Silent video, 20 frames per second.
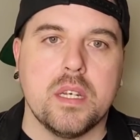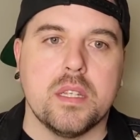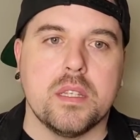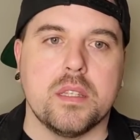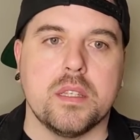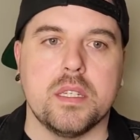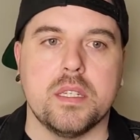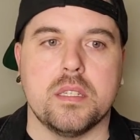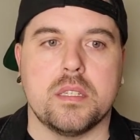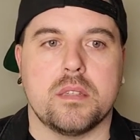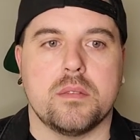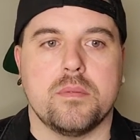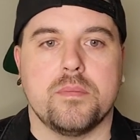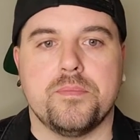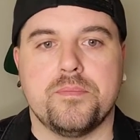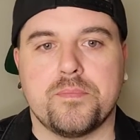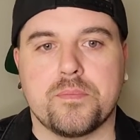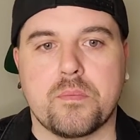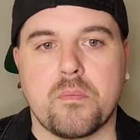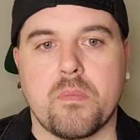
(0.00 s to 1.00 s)

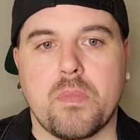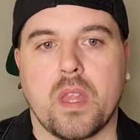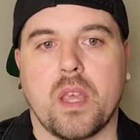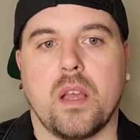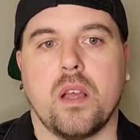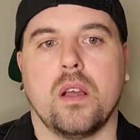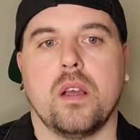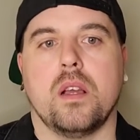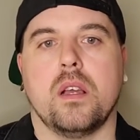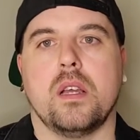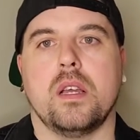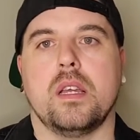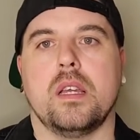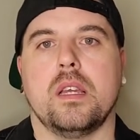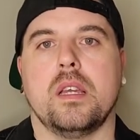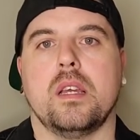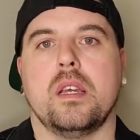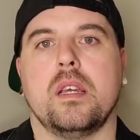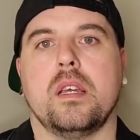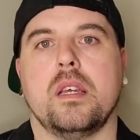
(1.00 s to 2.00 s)

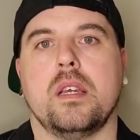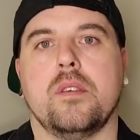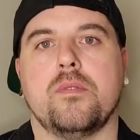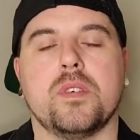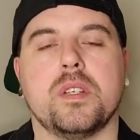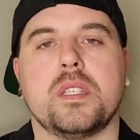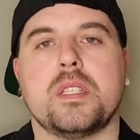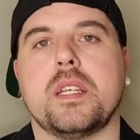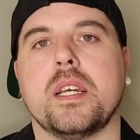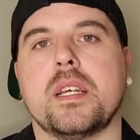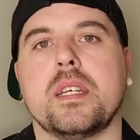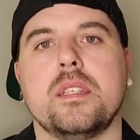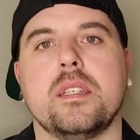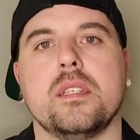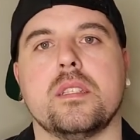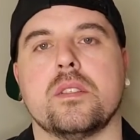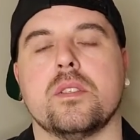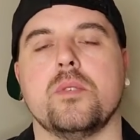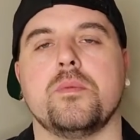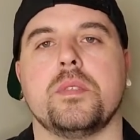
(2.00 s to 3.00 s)
If we stick in
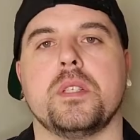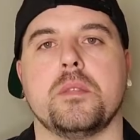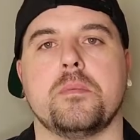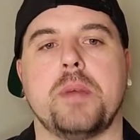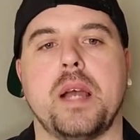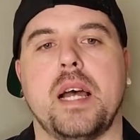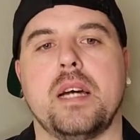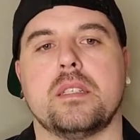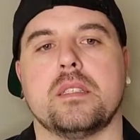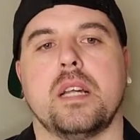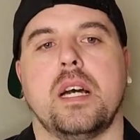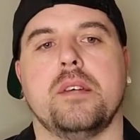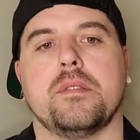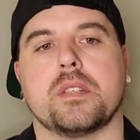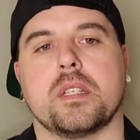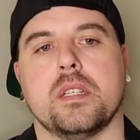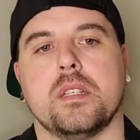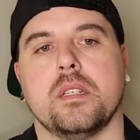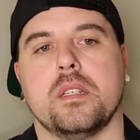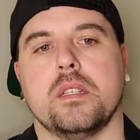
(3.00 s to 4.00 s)
these loops, these
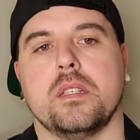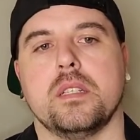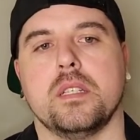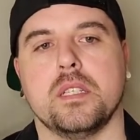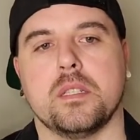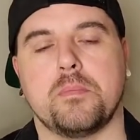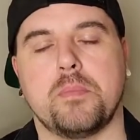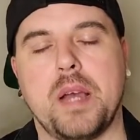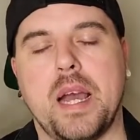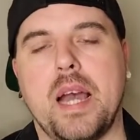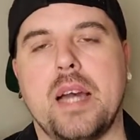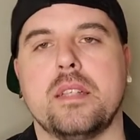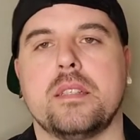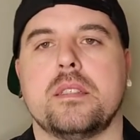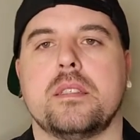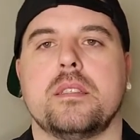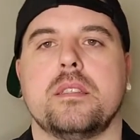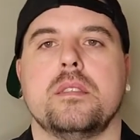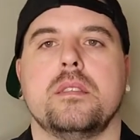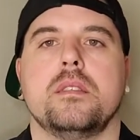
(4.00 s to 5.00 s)

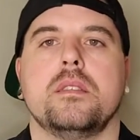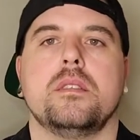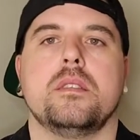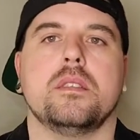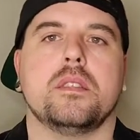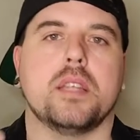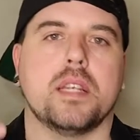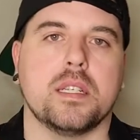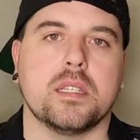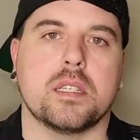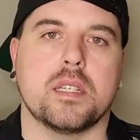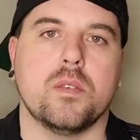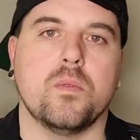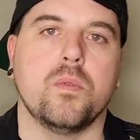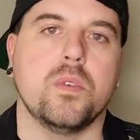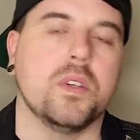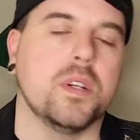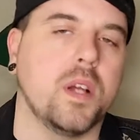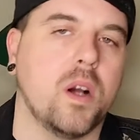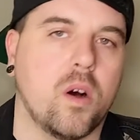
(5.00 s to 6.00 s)
past things can
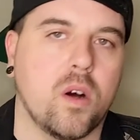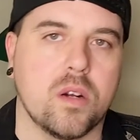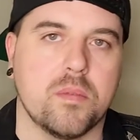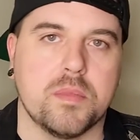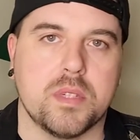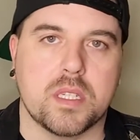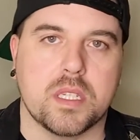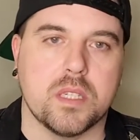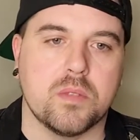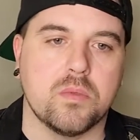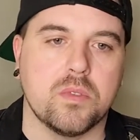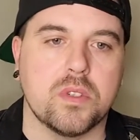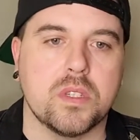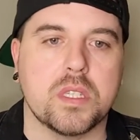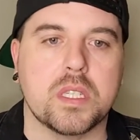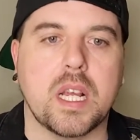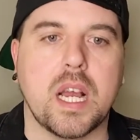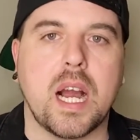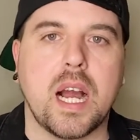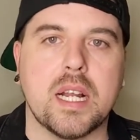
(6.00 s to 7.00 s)
really harm us, because we'll
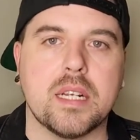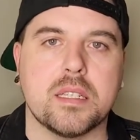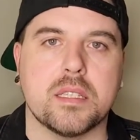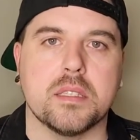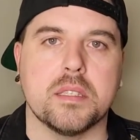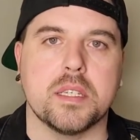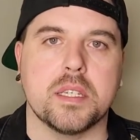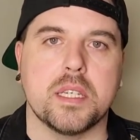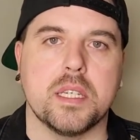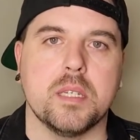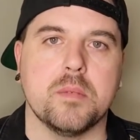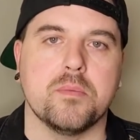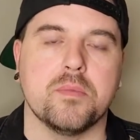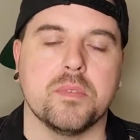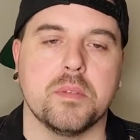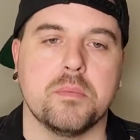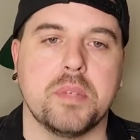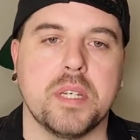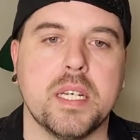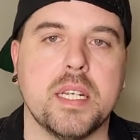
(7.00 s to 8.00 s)
just constantly keep
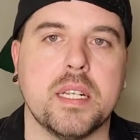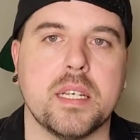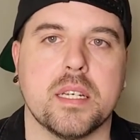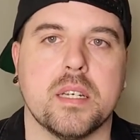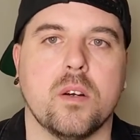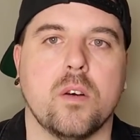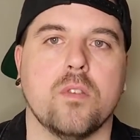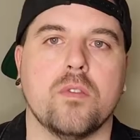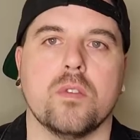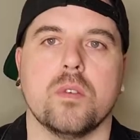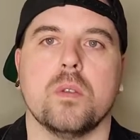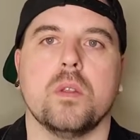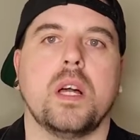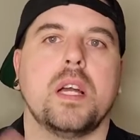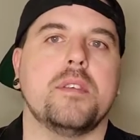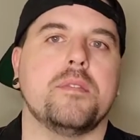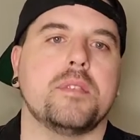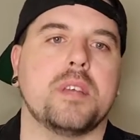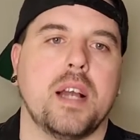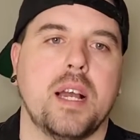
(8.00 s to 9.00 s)
repeating it over
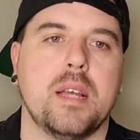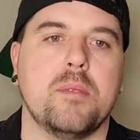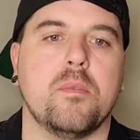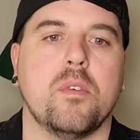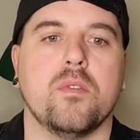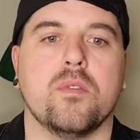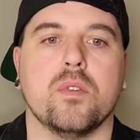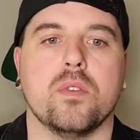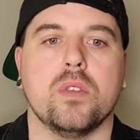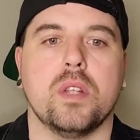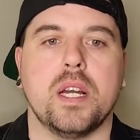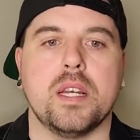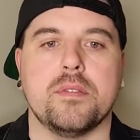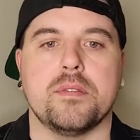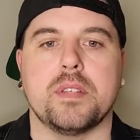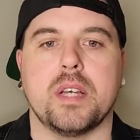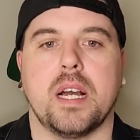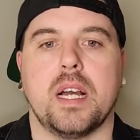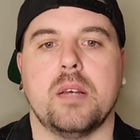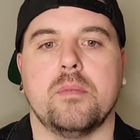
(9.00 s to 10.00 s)
lifetime, over
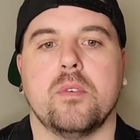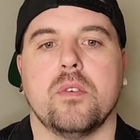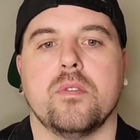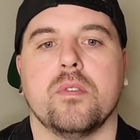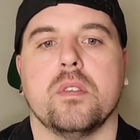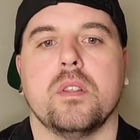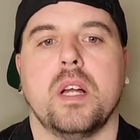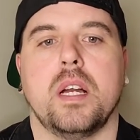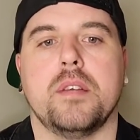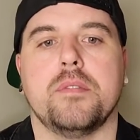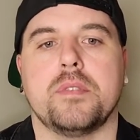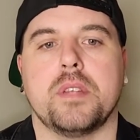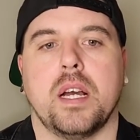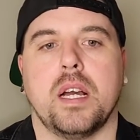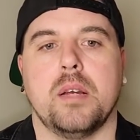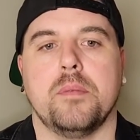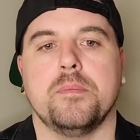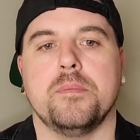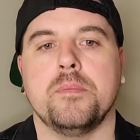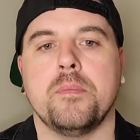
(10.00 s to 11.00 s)
lifetime, over
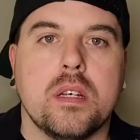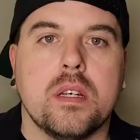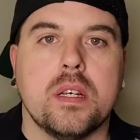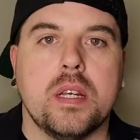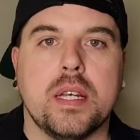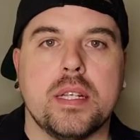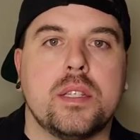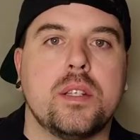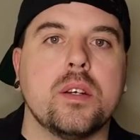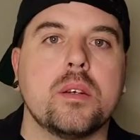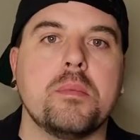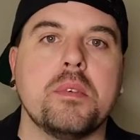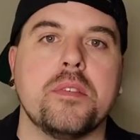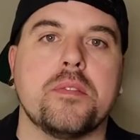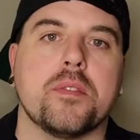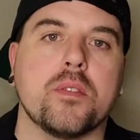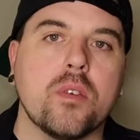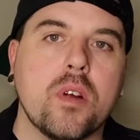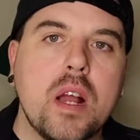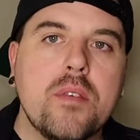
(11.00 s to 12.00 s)
lifetime. It took me
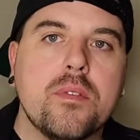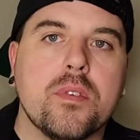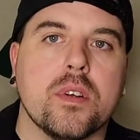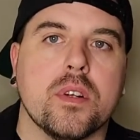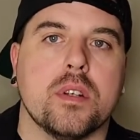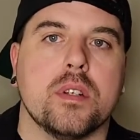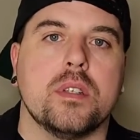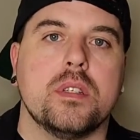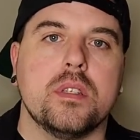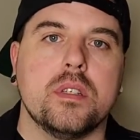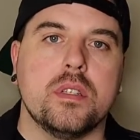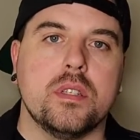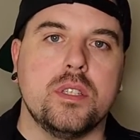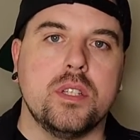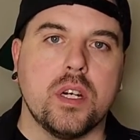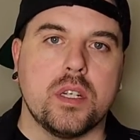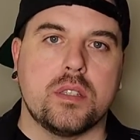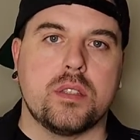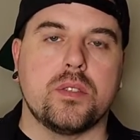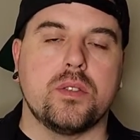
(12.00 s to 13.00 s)
forever
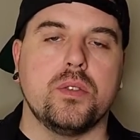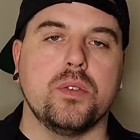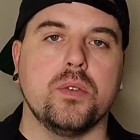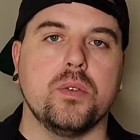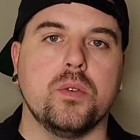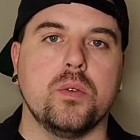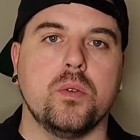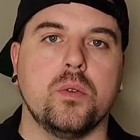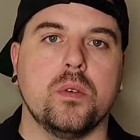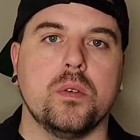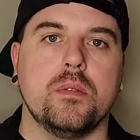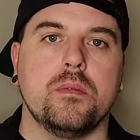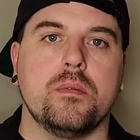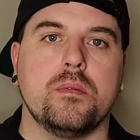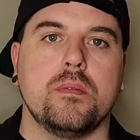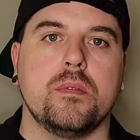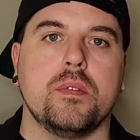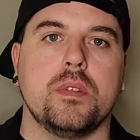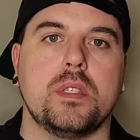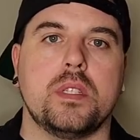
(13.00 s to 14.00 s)
just to
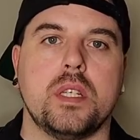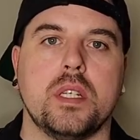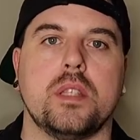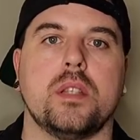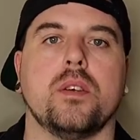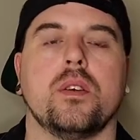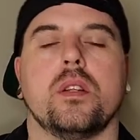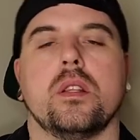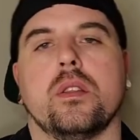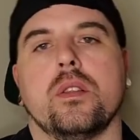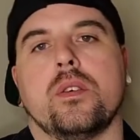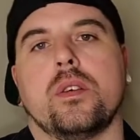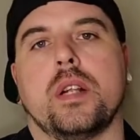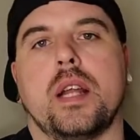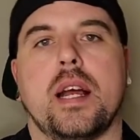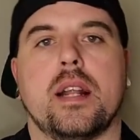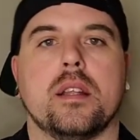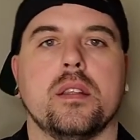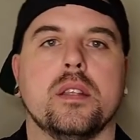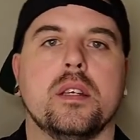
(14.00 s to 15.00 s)
sit there and learn
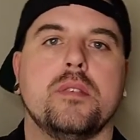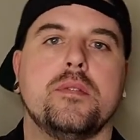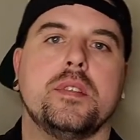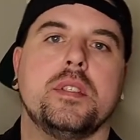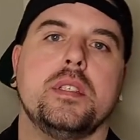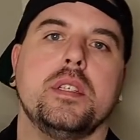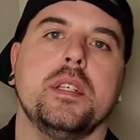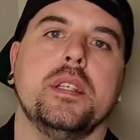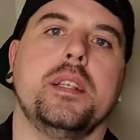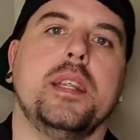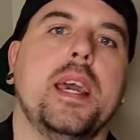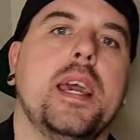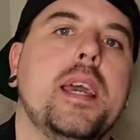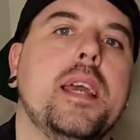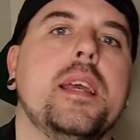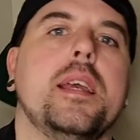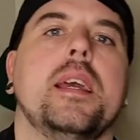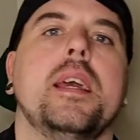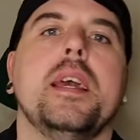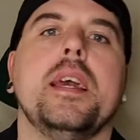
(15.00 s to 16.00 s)
how to live in
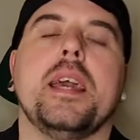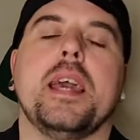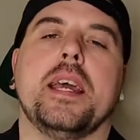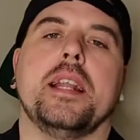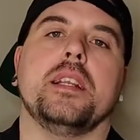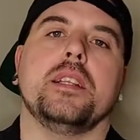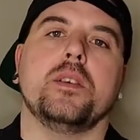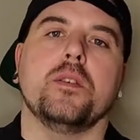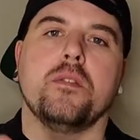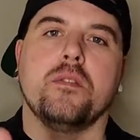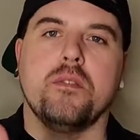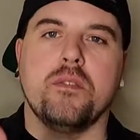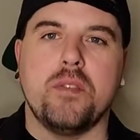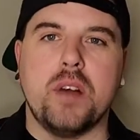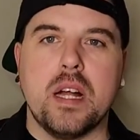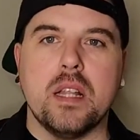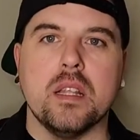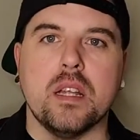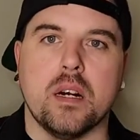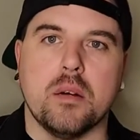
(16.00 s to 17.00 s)
today and
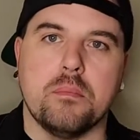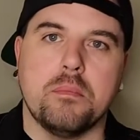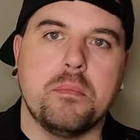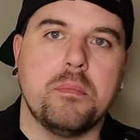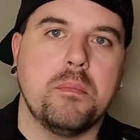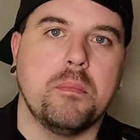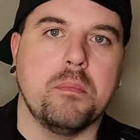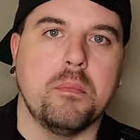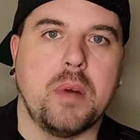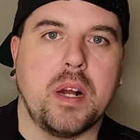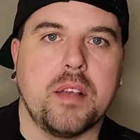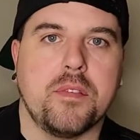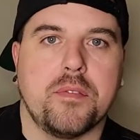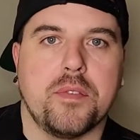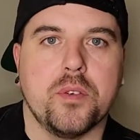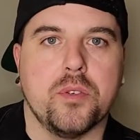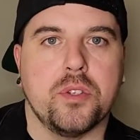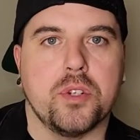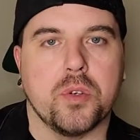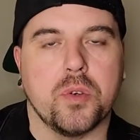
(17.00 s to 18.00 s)
develop my
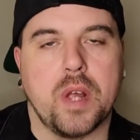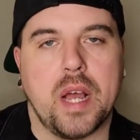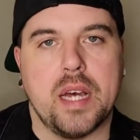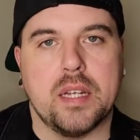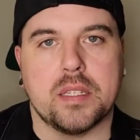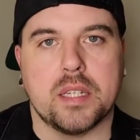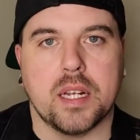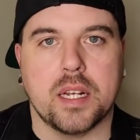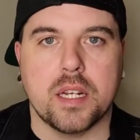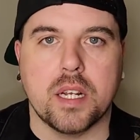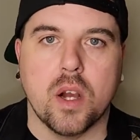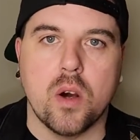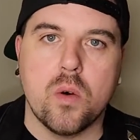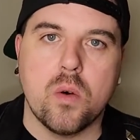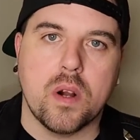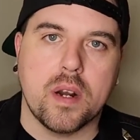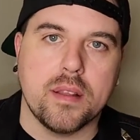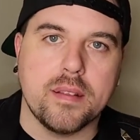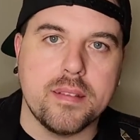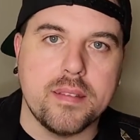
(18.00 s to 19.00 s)
future as I go
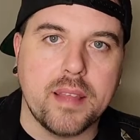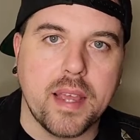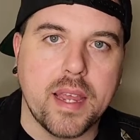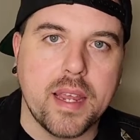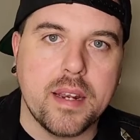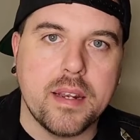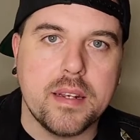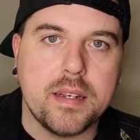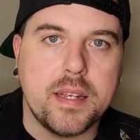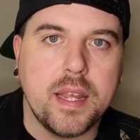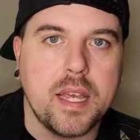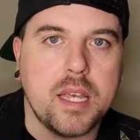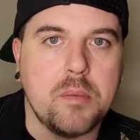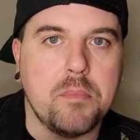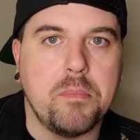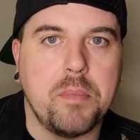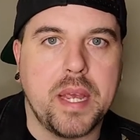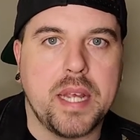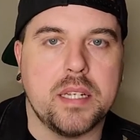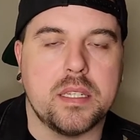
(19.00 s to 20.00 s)
on a day-to-day
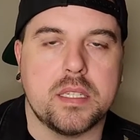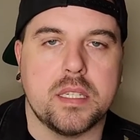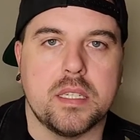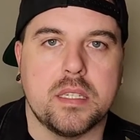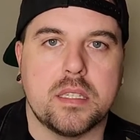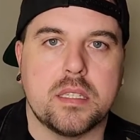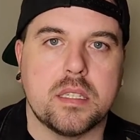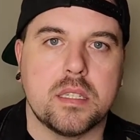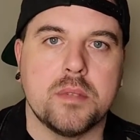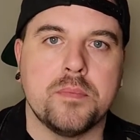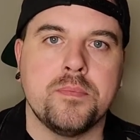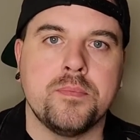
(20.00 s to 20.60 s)
basis.